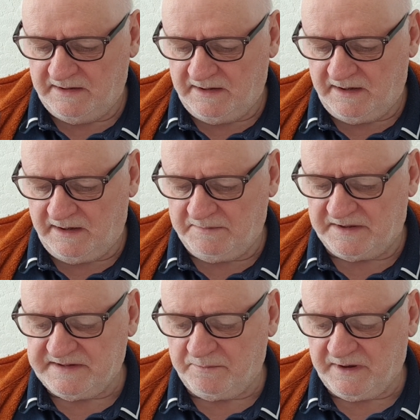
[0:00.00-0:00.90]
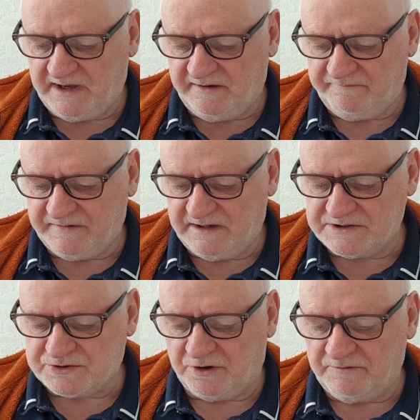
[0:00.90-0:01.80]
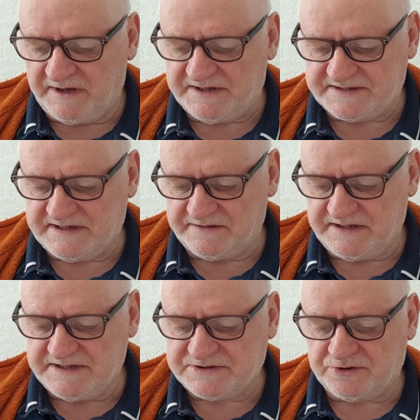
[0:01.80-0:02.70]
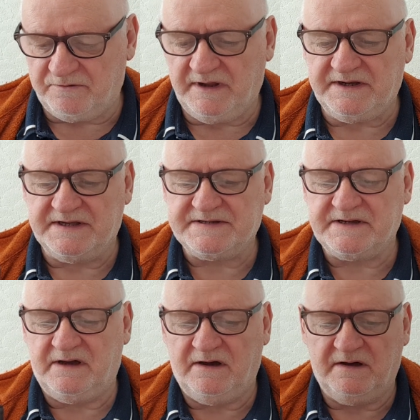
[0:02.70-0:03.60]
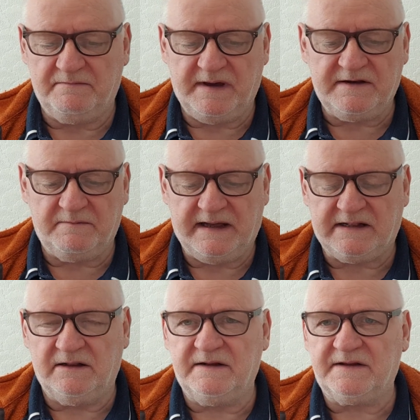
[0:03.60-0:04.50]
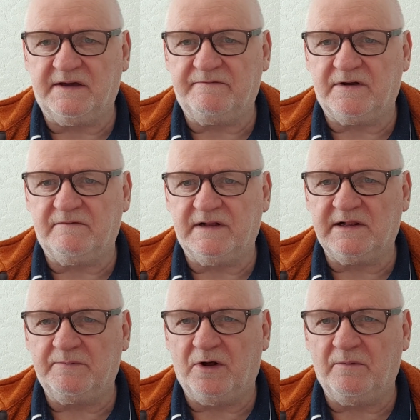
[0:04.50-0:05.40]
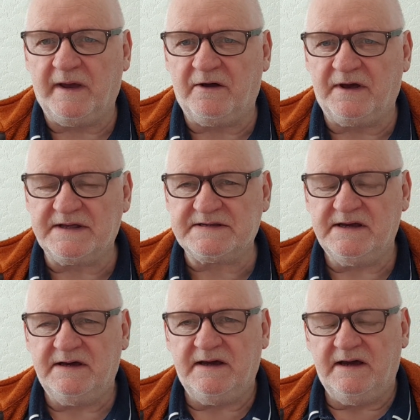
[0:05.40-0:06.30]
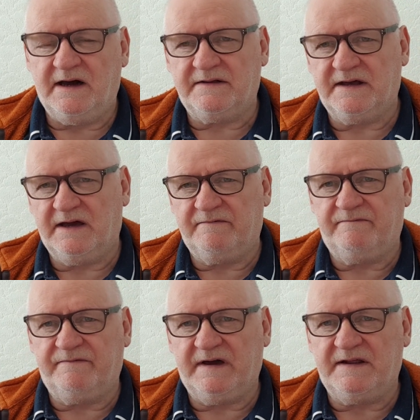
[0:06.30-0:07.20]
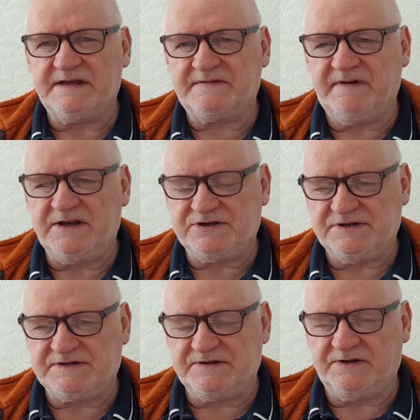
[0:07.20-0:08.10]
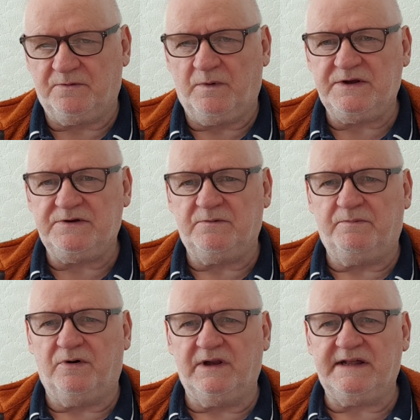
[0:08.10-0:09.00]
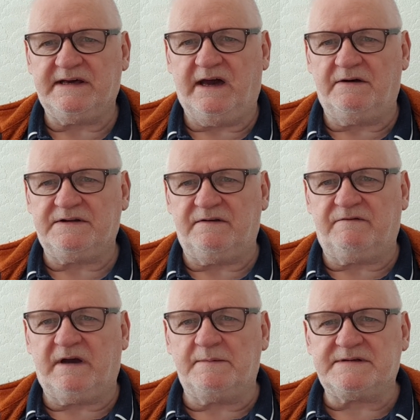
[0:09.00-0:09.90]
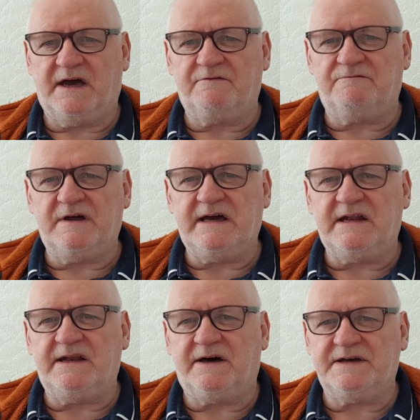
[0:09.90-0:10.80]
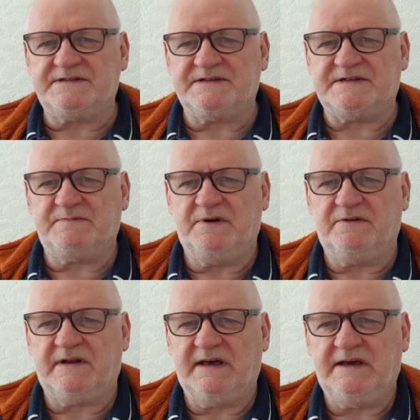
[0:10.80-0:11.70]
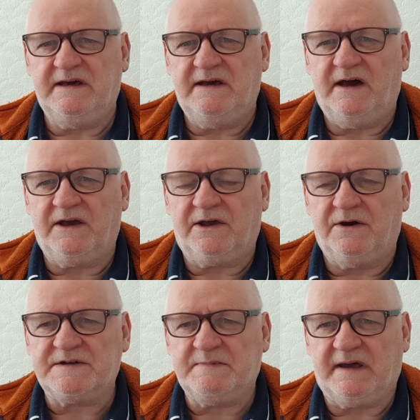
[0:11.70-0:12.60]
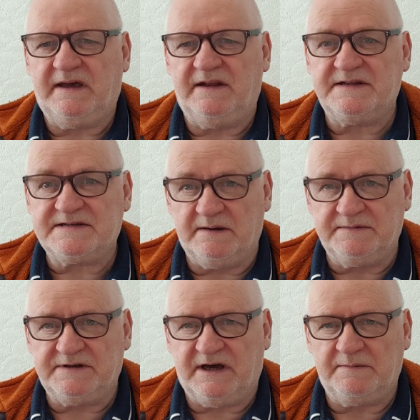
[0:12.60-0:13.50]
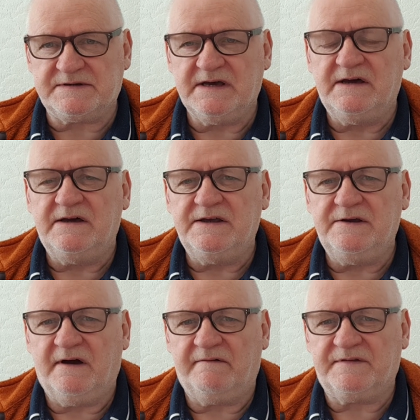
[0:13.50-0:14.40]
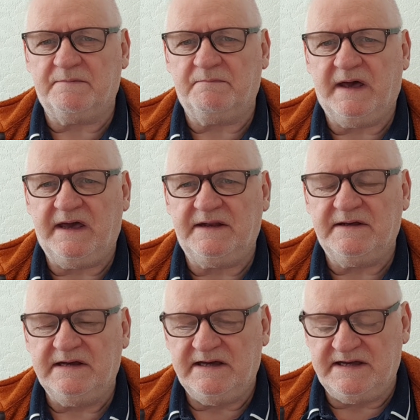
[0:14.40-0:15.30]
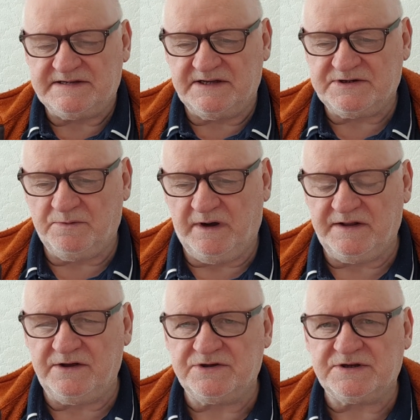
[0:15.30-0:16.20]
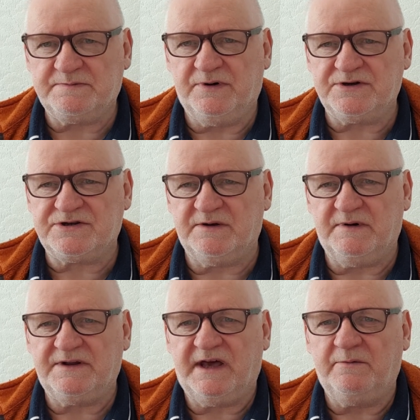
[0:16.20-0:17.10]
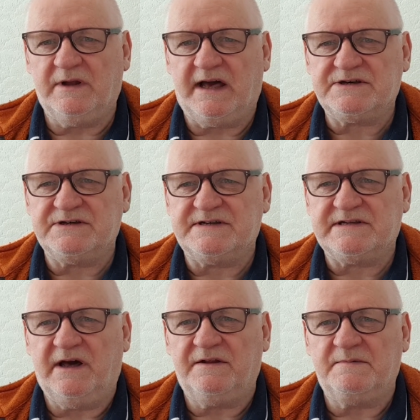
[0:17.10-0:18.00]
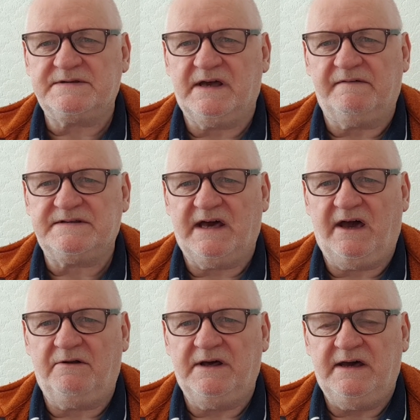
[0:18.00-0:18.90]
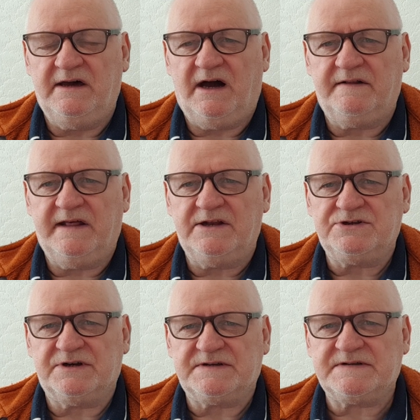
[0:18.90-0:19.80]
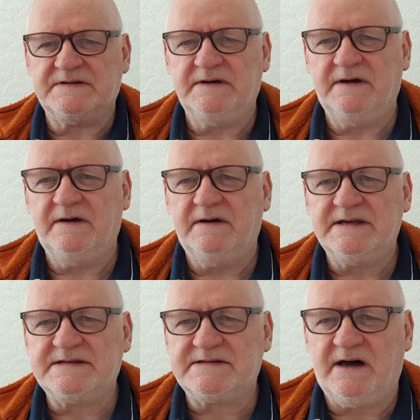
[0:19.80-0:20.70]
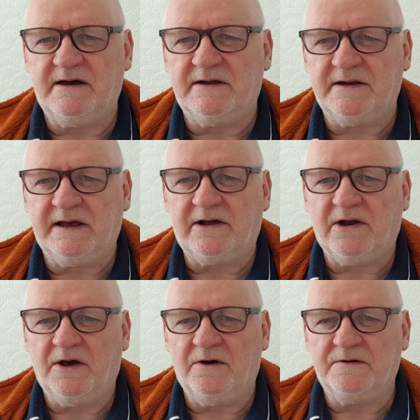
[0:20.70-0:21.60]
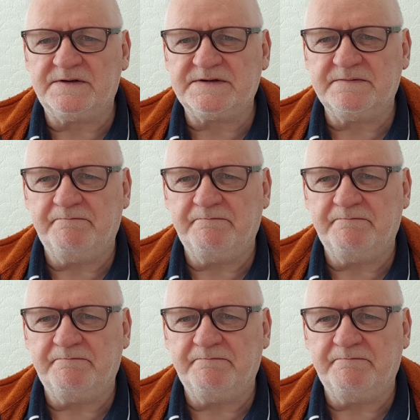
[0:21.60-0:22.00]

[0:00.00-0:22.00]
And then we have drawer runners. Now, these drawer runners are made of metal, and they follow little ball bearings, and they have various features so when you pull it out, it comes out really nice and smoothly and goes back in. And sometimes you have them made in such a way that you just push them and they will actually slow themselves down and then just silently close.